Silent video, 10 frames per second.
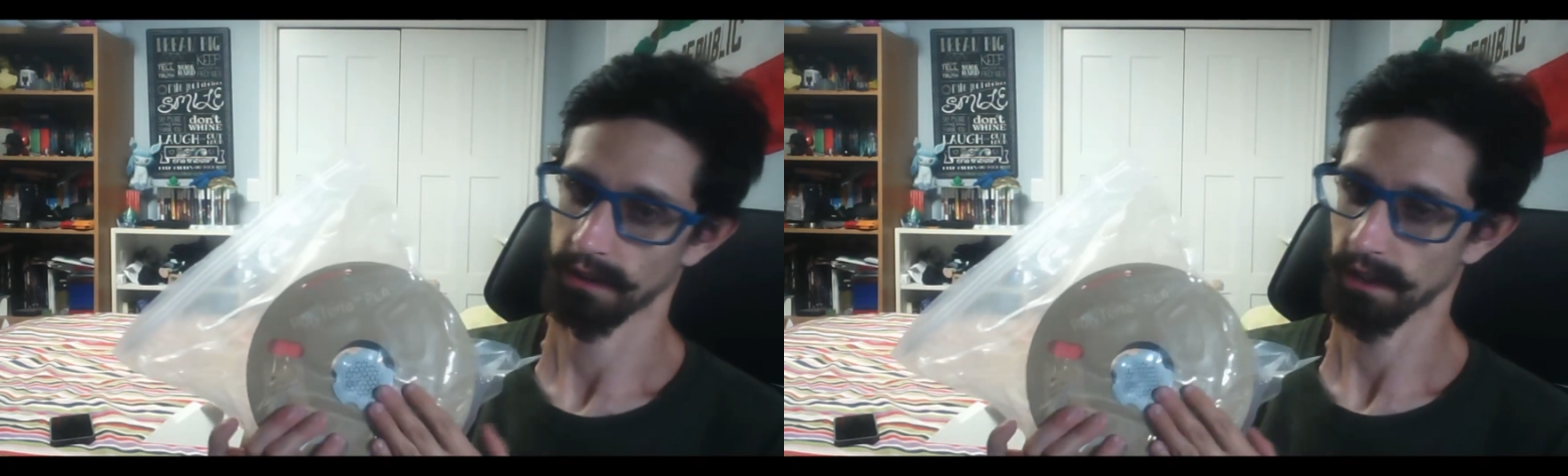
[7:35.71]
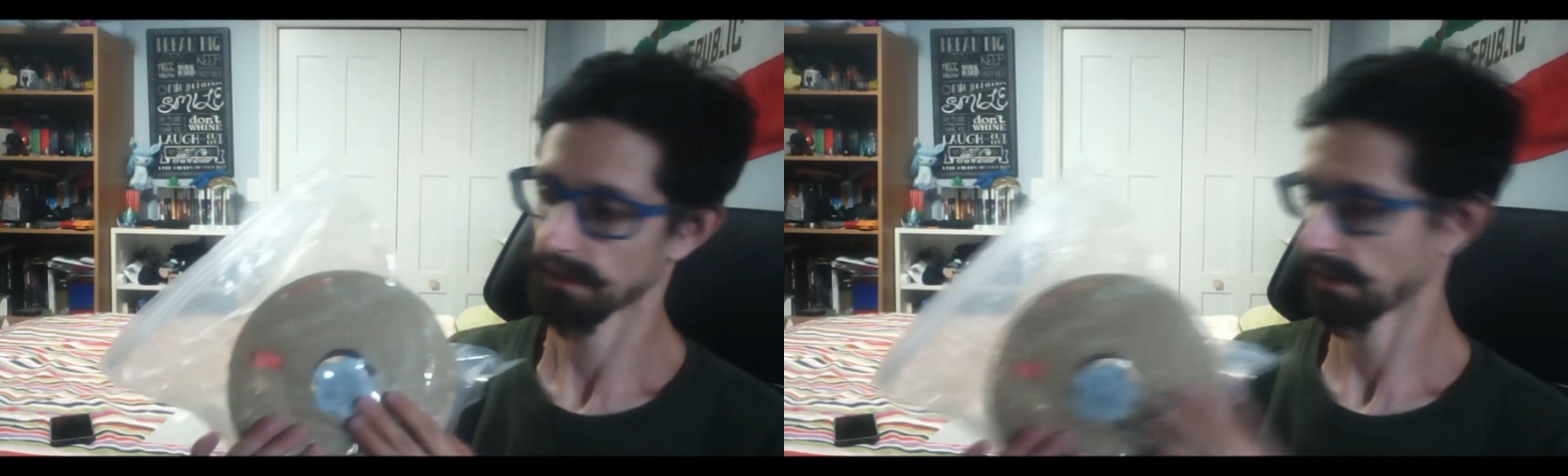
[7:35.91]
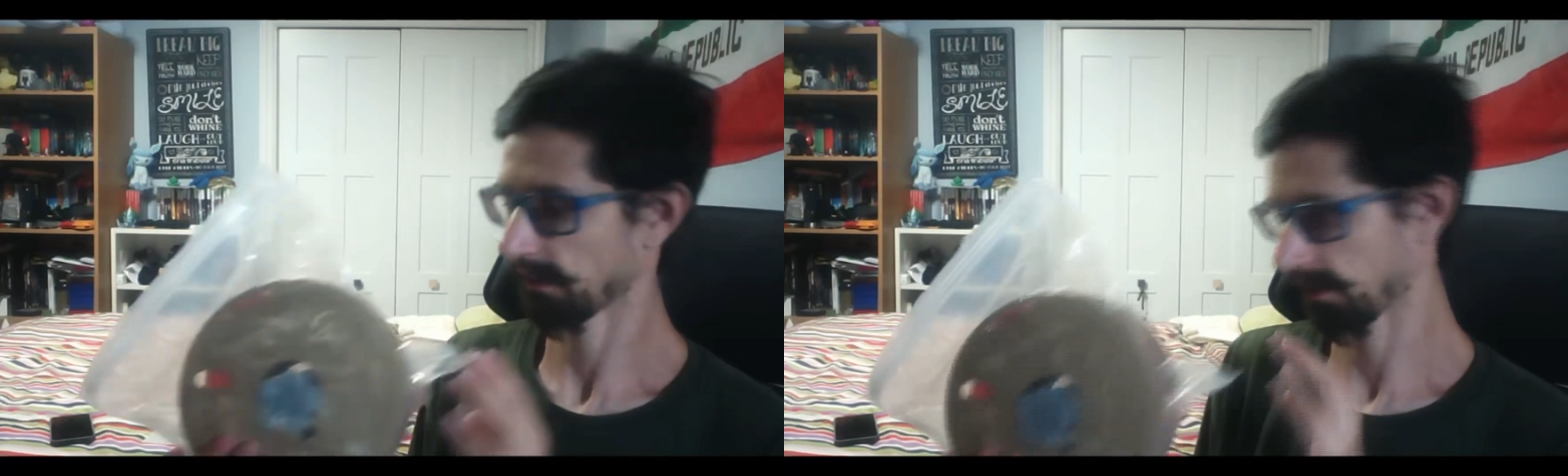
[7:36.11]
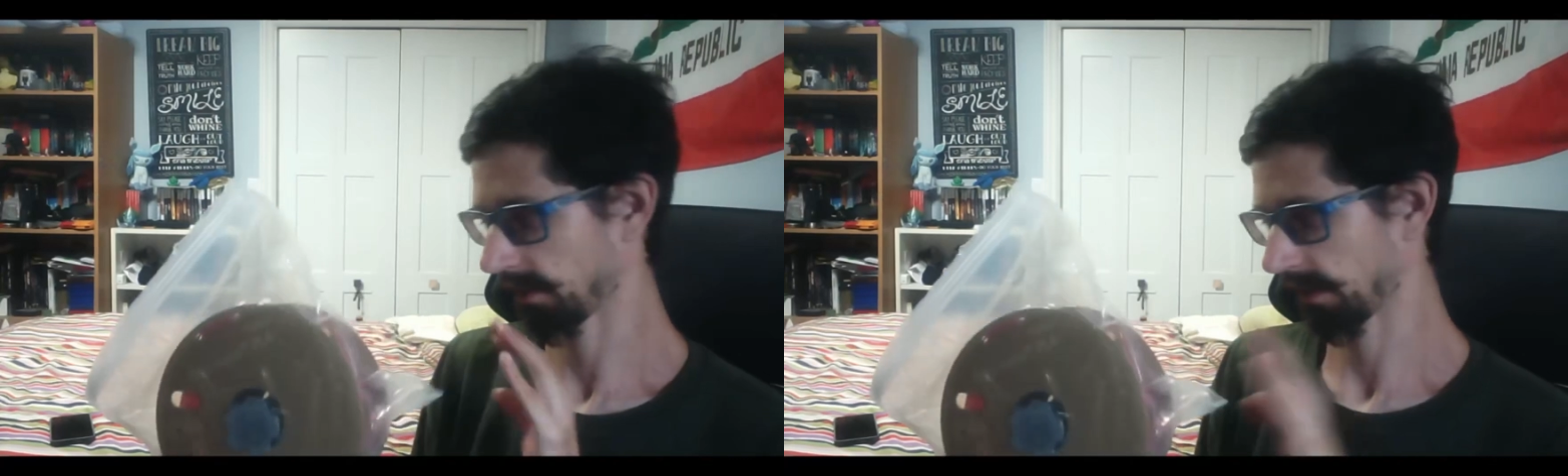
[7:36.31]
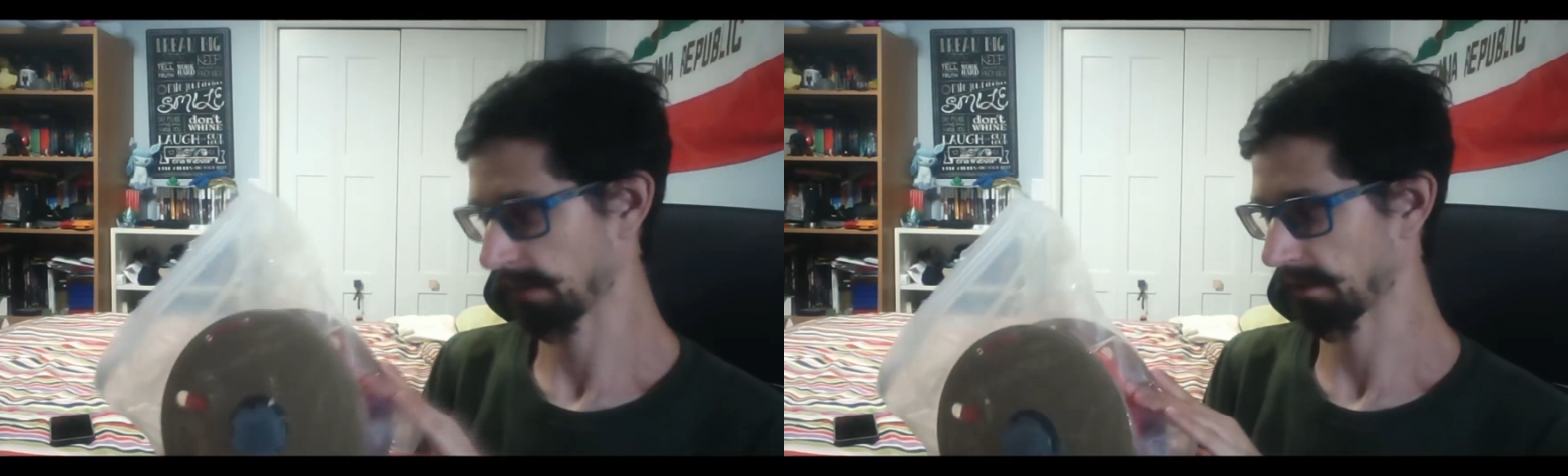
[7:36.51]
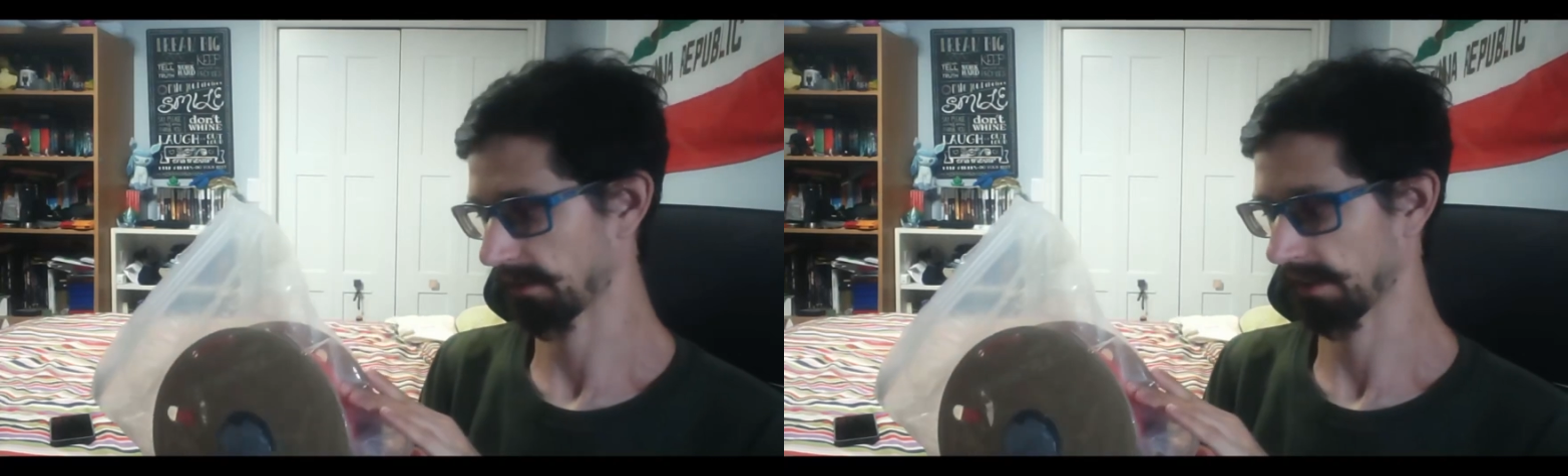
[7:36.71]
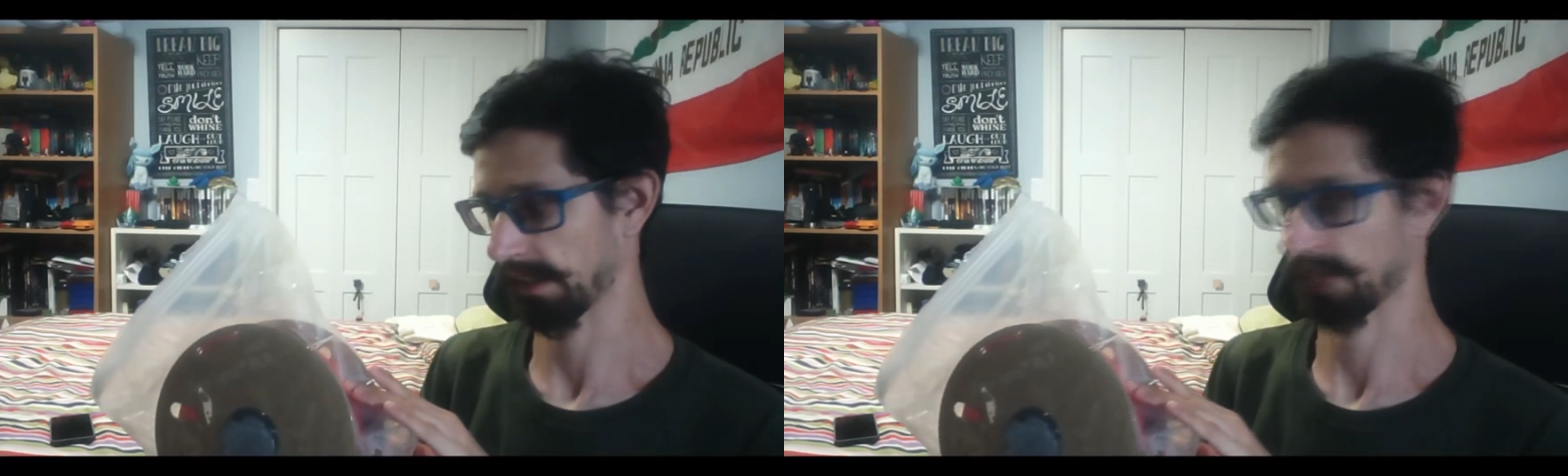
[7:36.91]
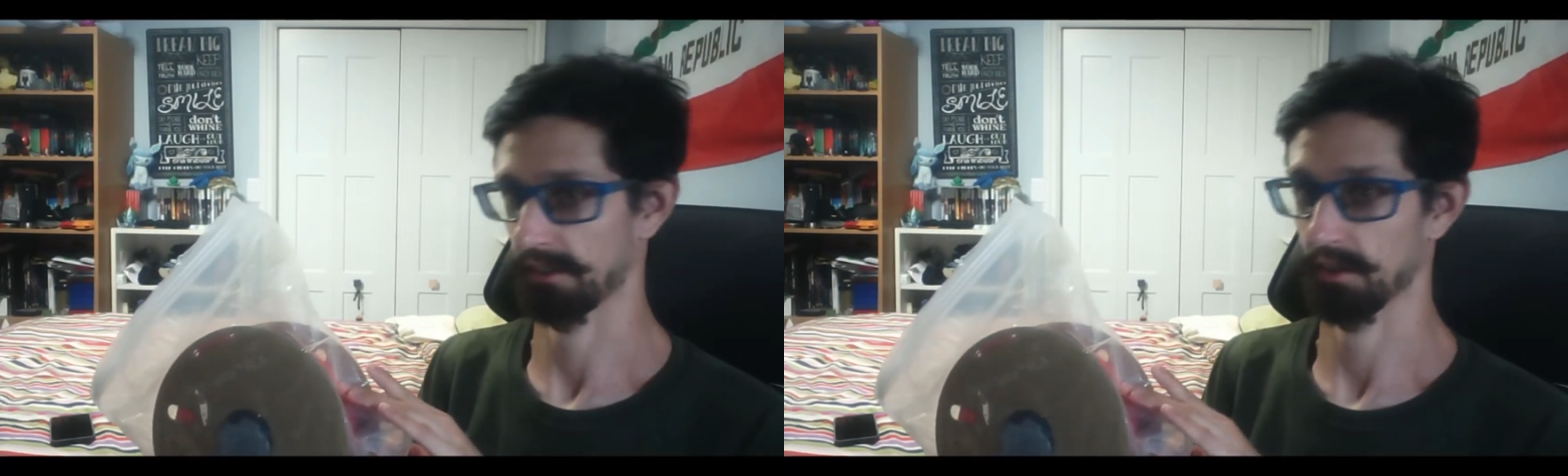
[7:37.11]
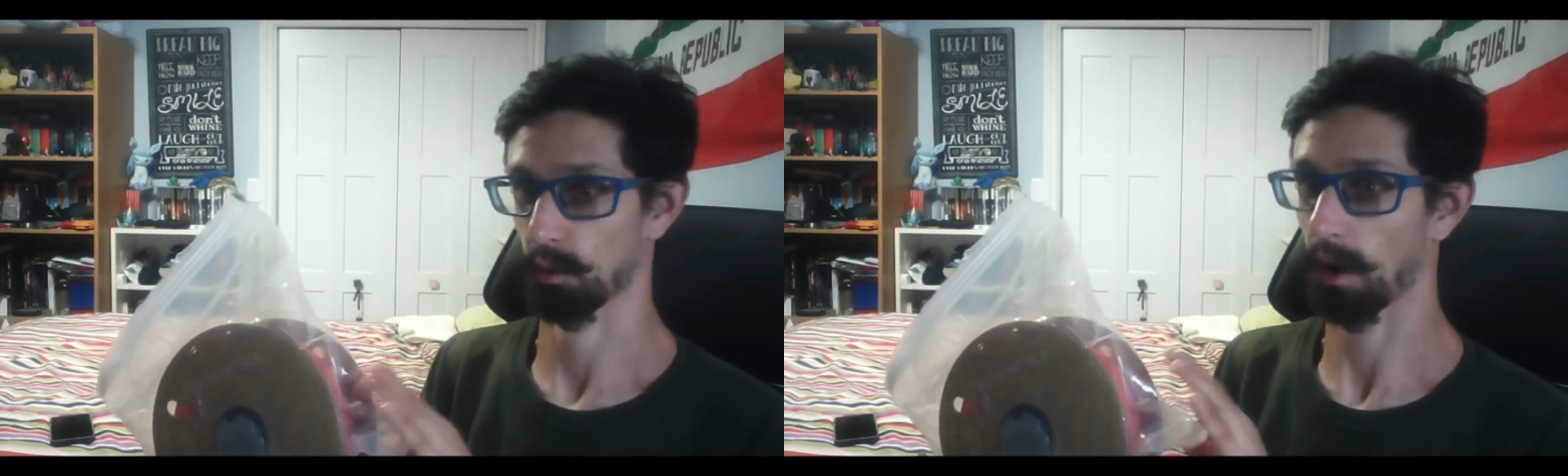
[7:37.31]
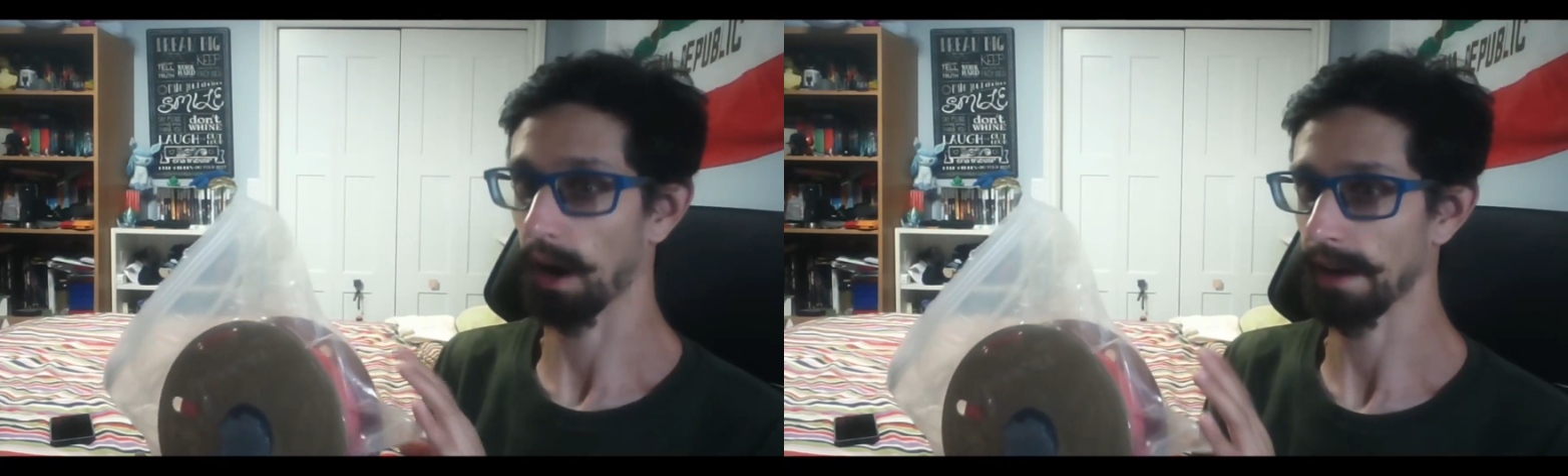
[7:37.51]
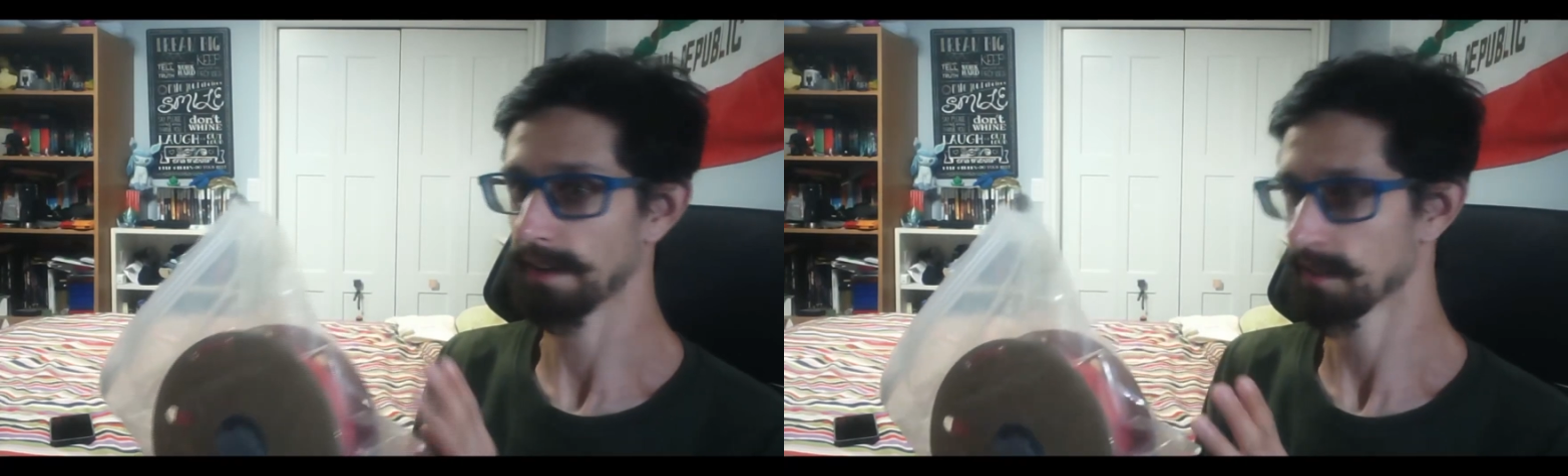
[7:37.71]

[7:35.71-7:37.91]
desiccant to keep this thing actually dry.